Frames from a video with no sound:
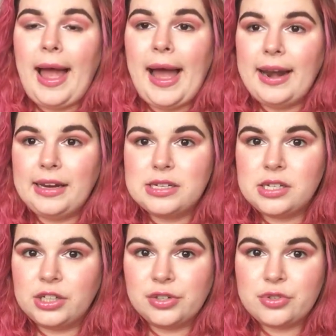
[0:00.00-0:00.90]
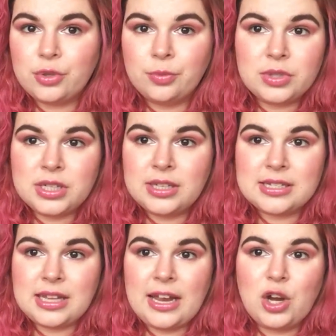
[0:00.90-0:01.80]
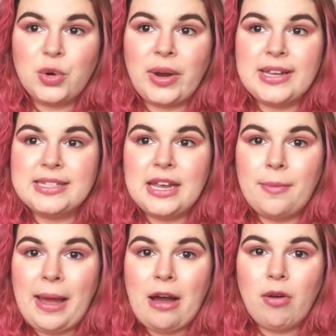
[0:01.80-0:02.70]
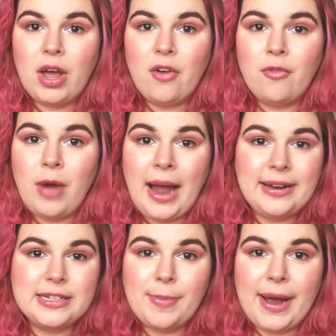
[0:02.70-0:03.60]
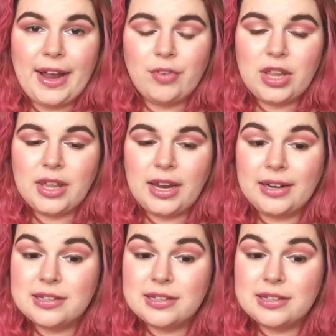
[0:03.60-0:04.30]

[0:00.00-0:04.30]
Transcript: adding to consume to this, like, crazy amount of I need to buy everything.